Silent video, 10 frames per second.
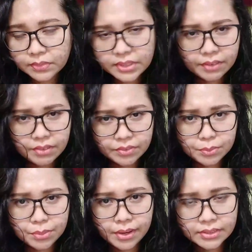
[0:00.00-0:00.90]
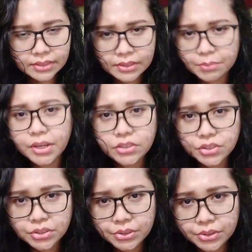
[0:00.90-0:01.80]
they have a different process, I'm not
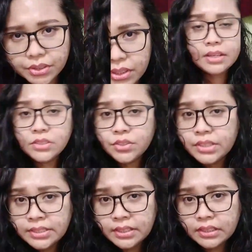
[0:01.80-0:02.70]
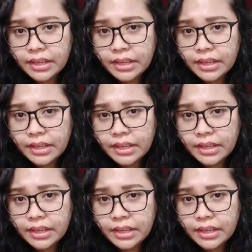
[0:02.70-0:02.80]
sure. And so this is the